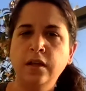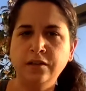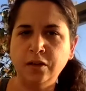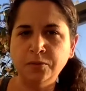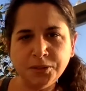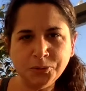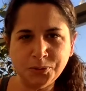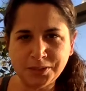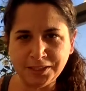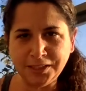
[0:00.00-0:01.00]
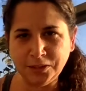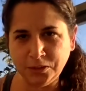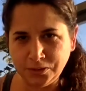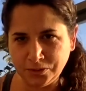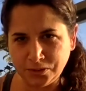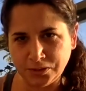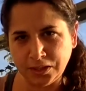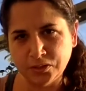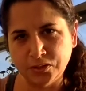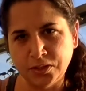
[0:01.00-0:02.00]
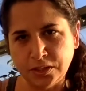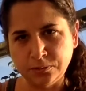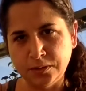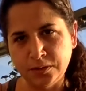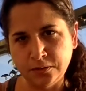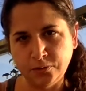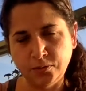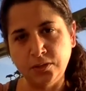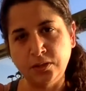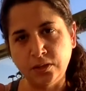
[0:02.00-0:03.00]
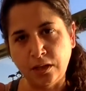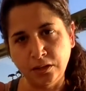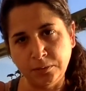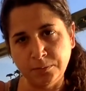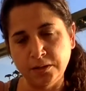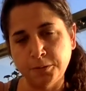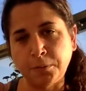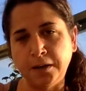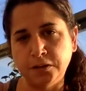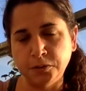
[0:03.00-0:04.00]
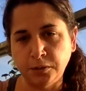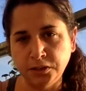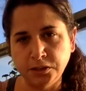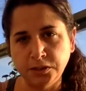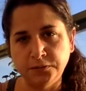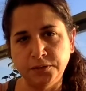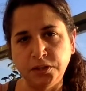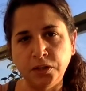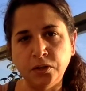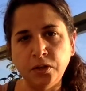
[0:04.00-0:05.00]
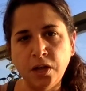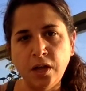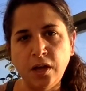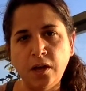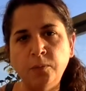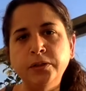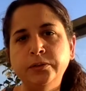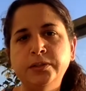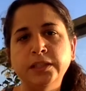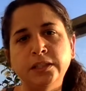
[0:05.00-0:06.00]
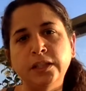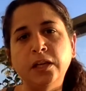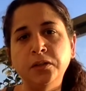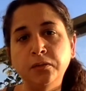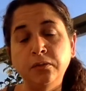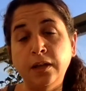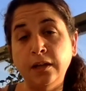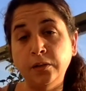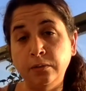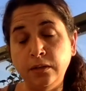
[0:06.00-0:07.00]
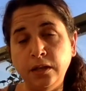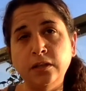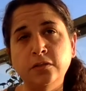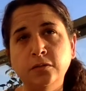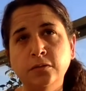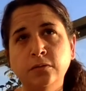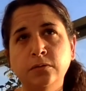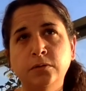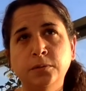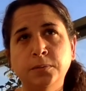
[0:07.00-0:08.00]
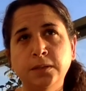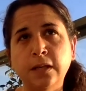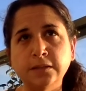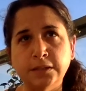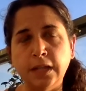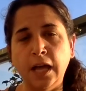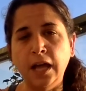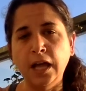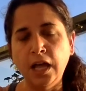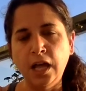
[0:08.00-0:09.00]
Now, what do you see? And you did an exercise with this if you did the documents prior to watching this video. What do you see, and how do you think to pronounce that?